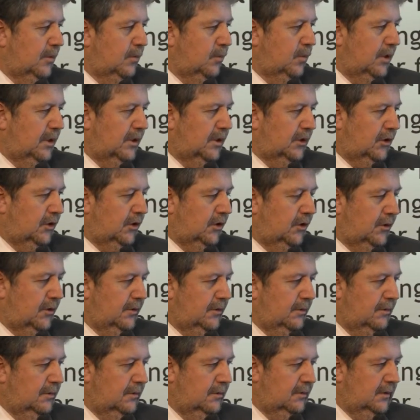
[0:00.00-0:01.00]

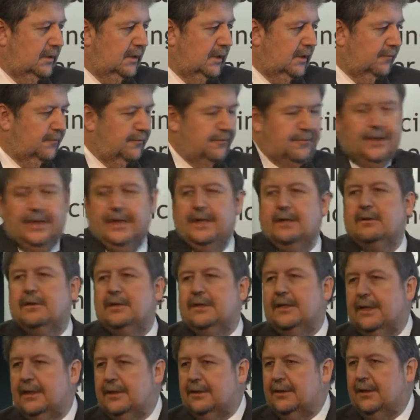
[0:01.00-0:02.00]
which
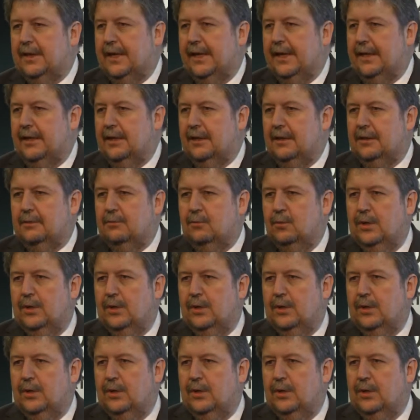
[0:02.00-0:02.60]
feared that they